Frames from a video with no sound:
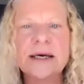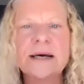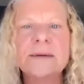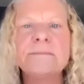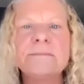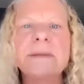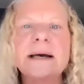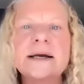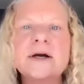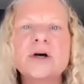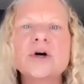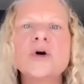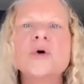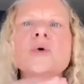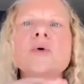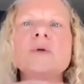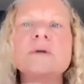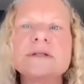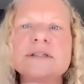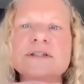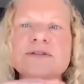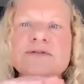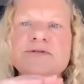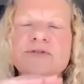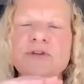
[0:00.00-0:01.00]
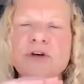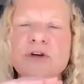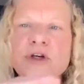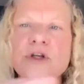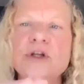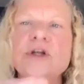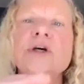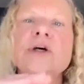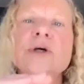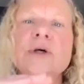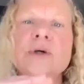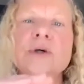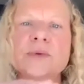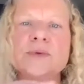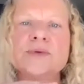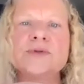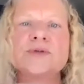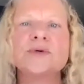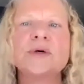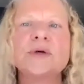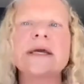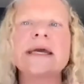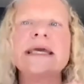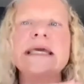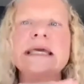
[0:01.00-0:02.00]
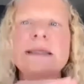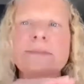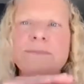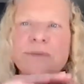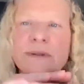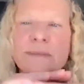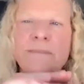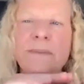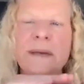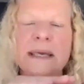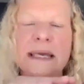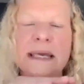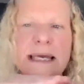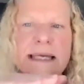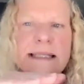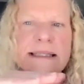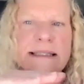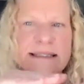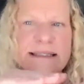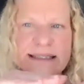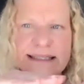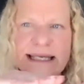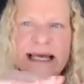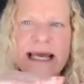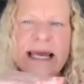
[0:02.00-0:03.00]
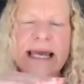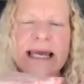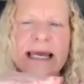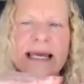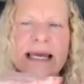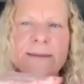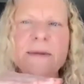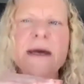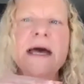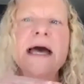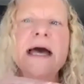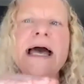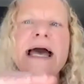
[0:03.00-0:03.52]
My goal is for you to keep the pain same,